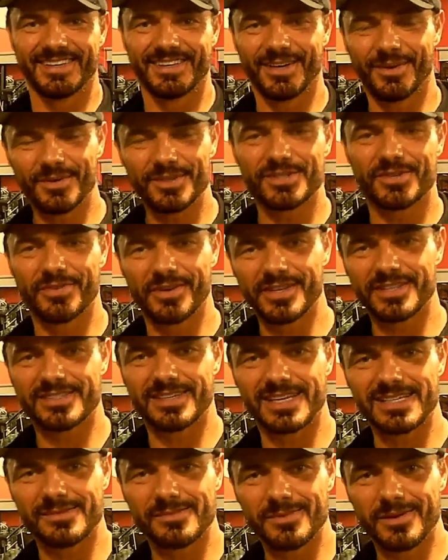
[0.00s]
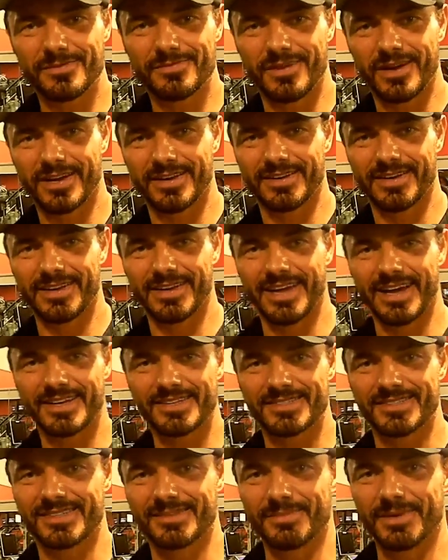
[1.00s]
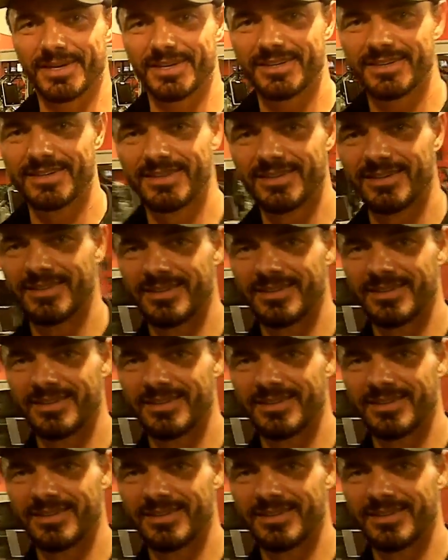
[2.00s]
You always criticize me for a fucking accent, man.